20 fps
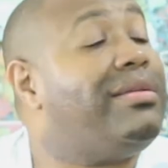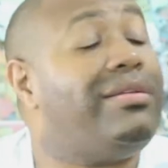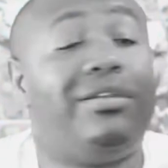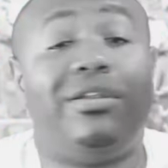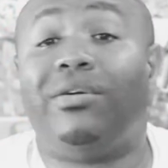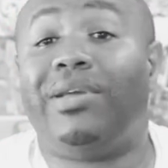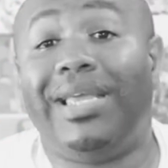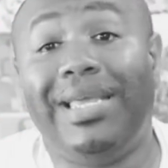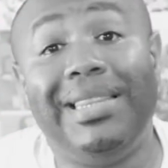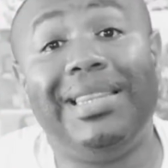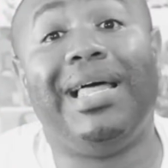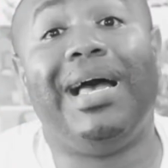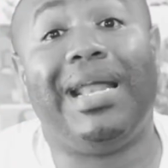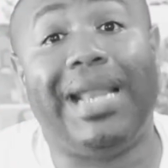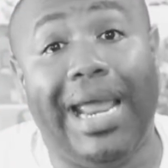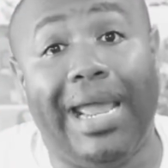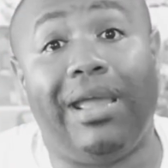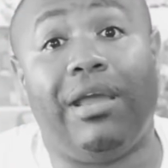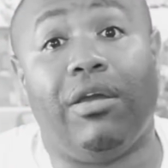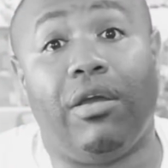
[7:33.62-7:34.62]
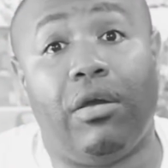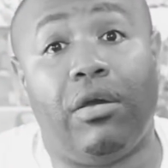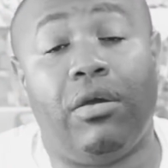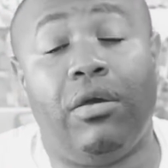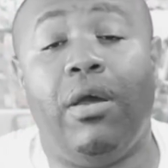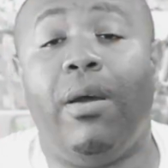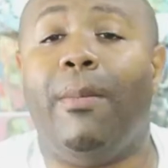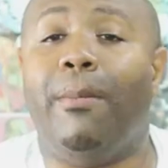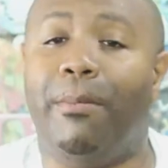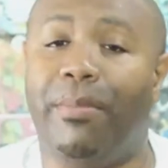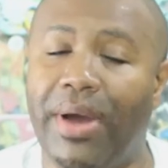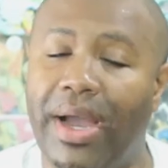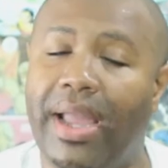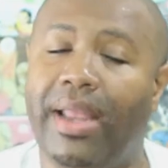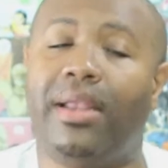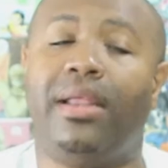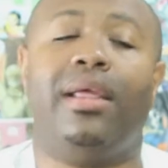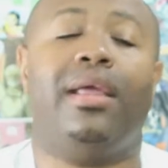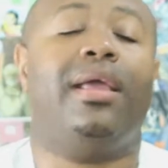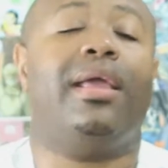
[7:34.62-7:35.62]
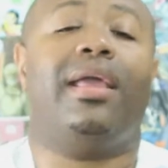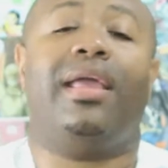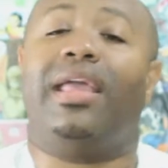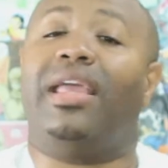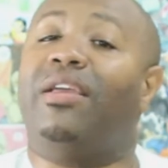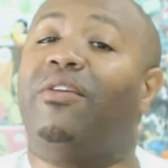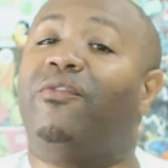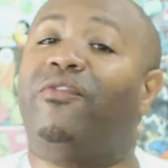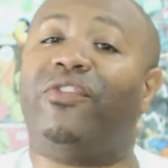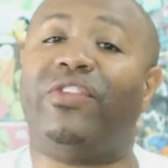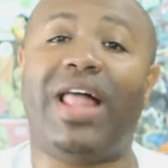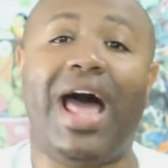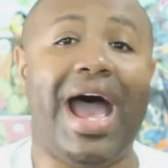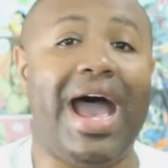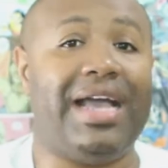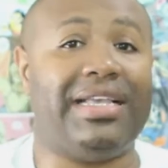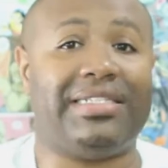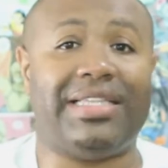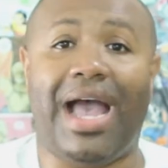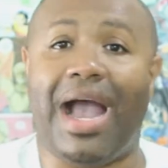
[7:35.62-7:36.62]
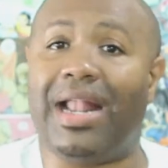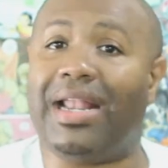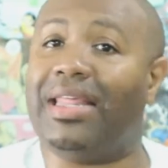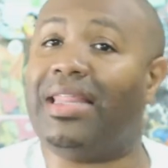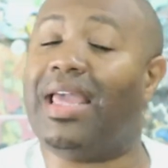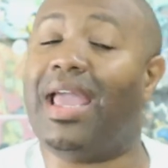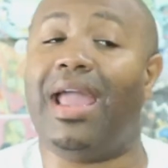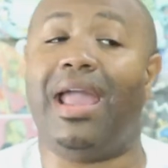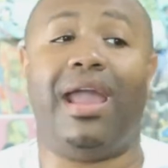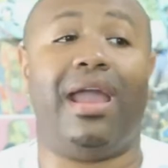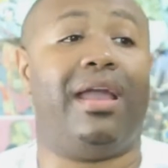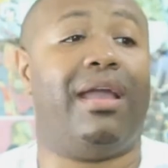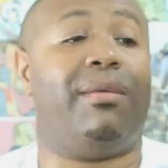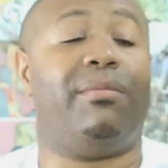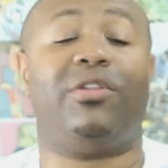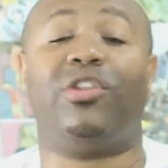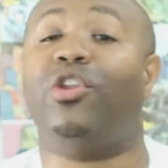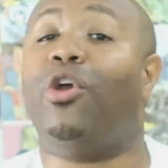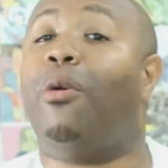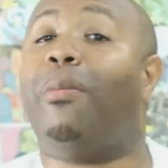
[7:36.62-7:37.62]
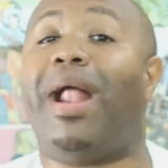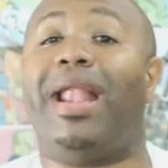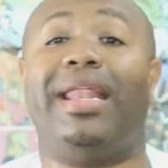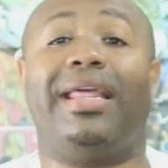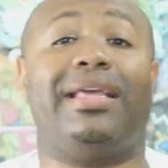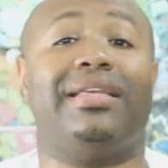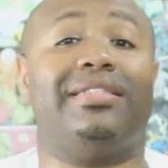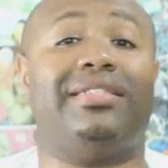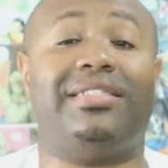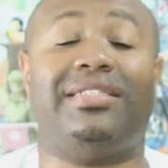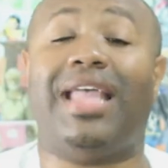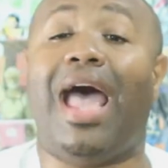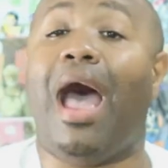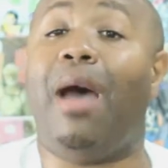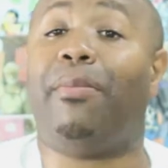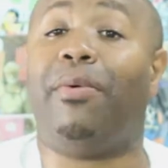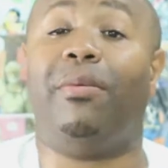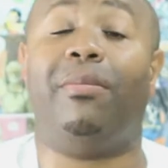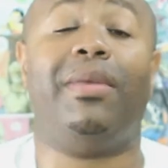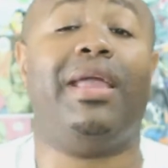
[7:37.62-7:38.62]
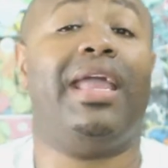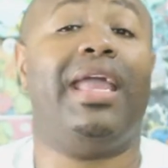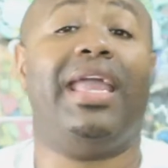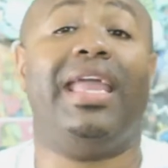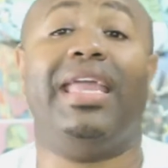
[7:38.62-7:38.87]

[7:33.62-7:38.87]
you know, he loved that girl, but he flies out of there. Nobody can stop him.